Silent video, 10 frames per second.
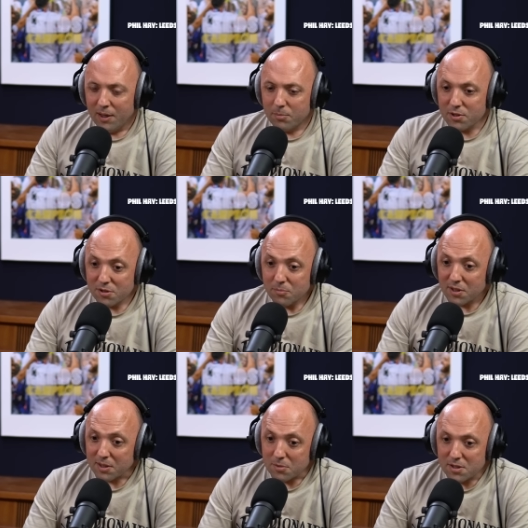But
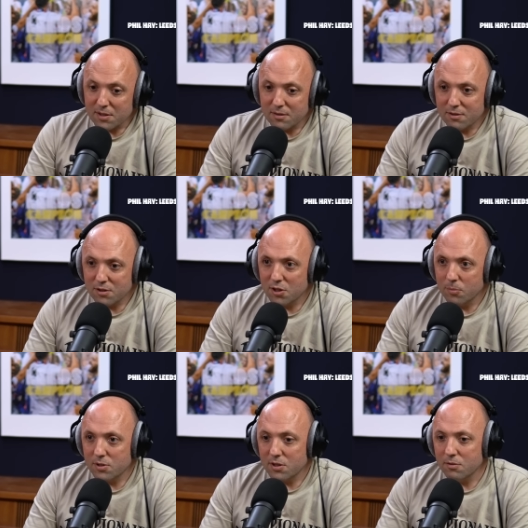sometimes it just
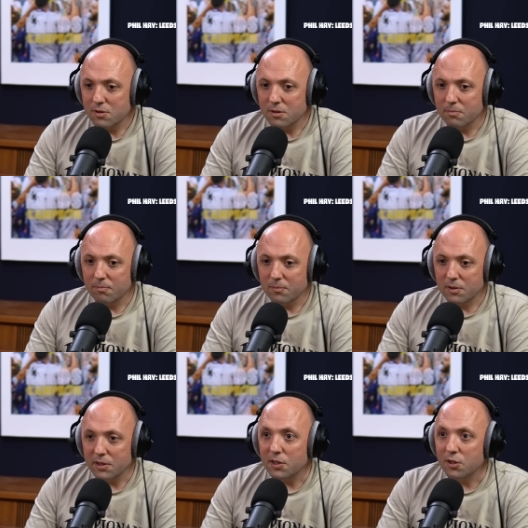comes down to
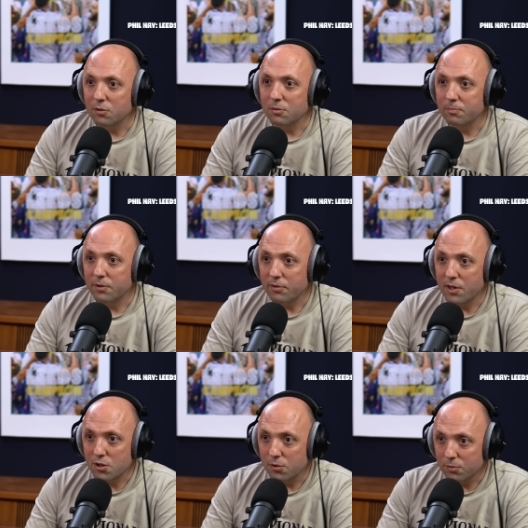clinical,
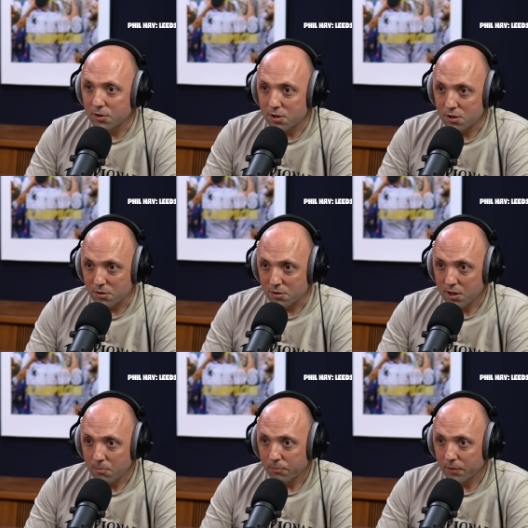professional decisions,
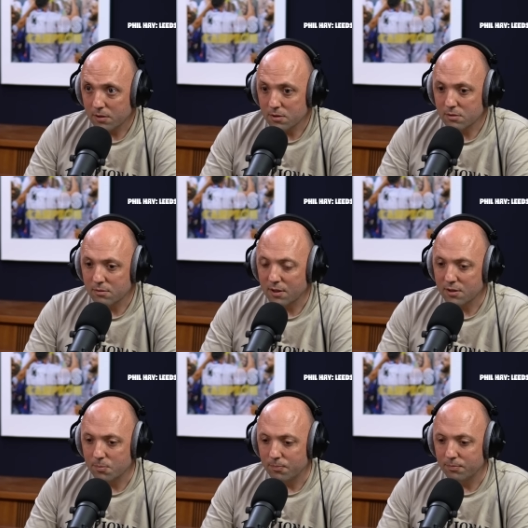yeah?
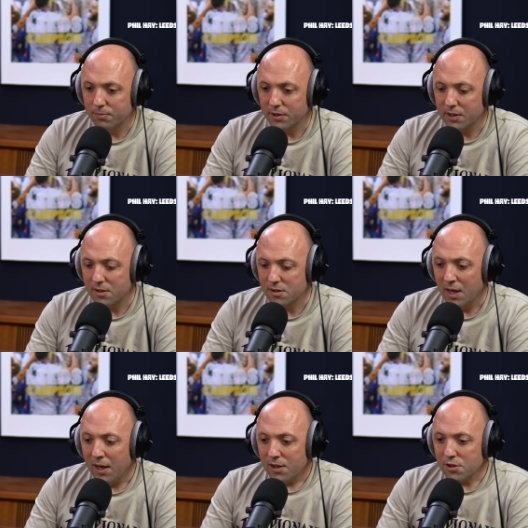That's what it is.
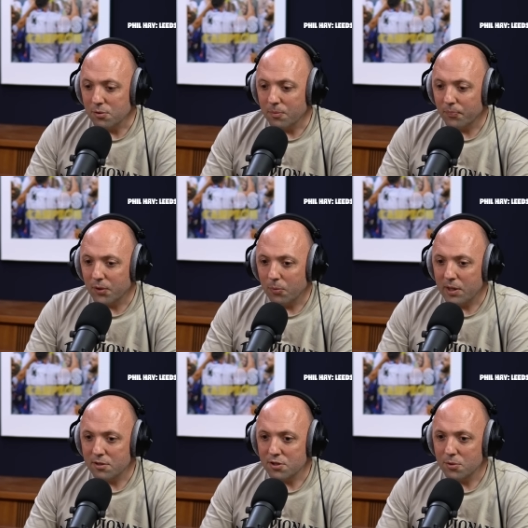So
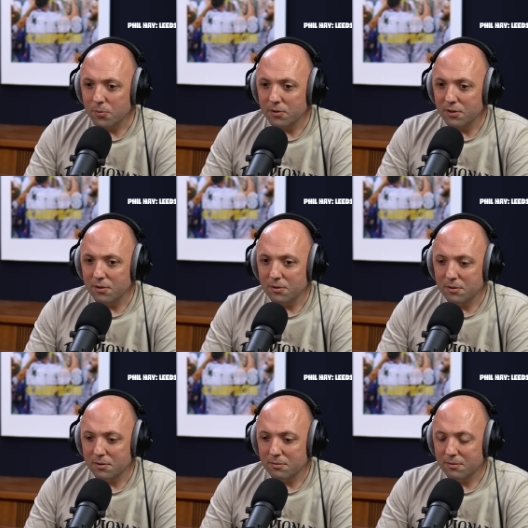whereas you want
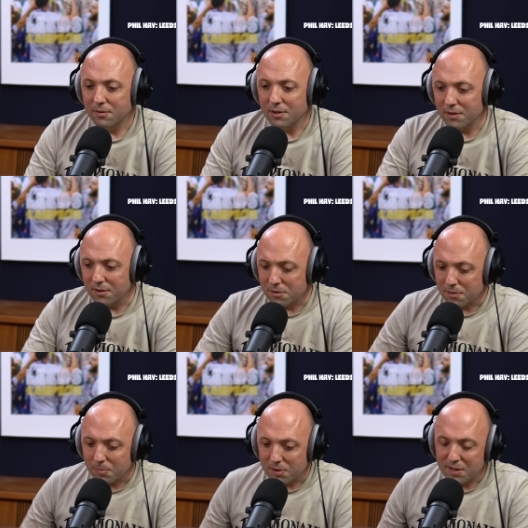your
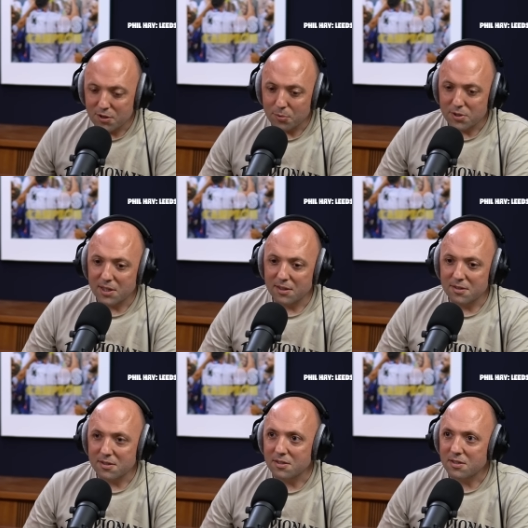potential
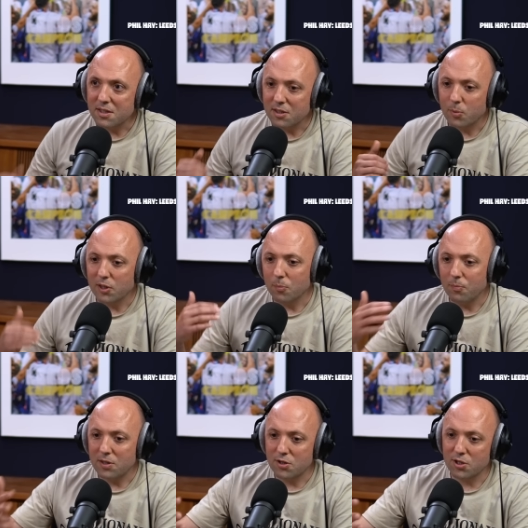signings to see the bigger
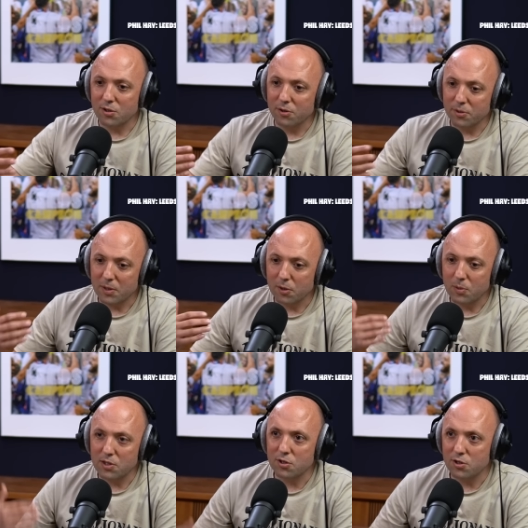picture, or the bigger
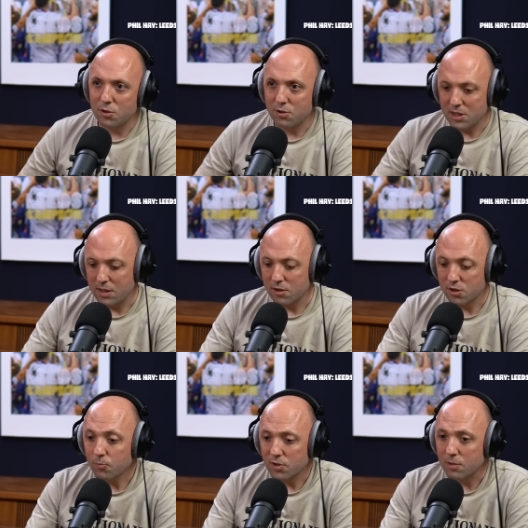picture as you see it,
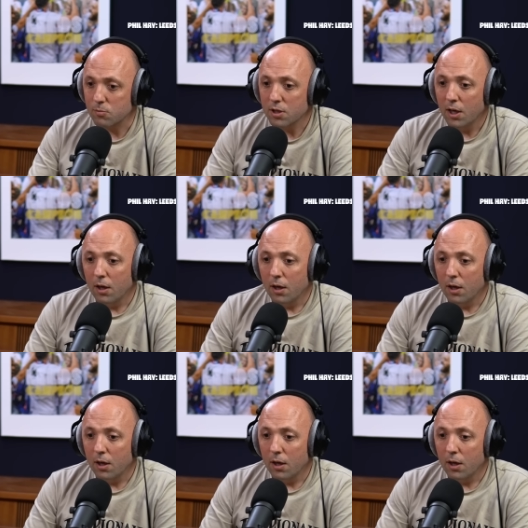sometimes